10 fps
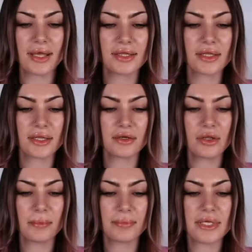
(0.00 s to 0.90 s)
And the
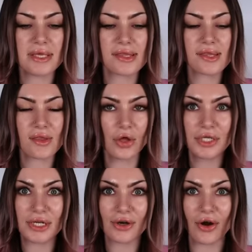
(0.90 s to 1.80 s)
little pieces on
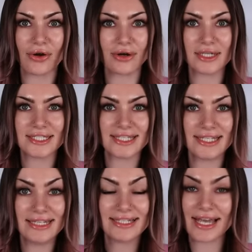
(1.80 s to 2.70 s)
here are
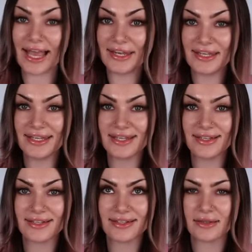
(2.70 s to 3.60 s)
teeny tiny,
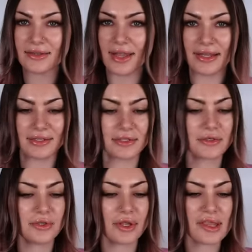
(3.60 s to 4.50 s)
like
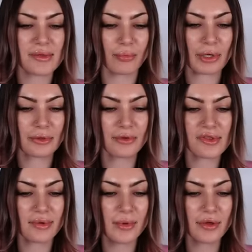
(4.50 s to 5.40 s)
little
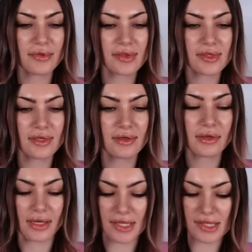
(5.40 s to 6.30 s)
sprinkles almost.
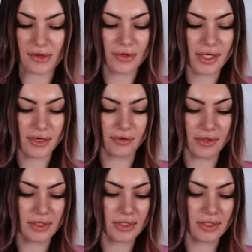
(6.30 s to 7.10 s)
That's so cute.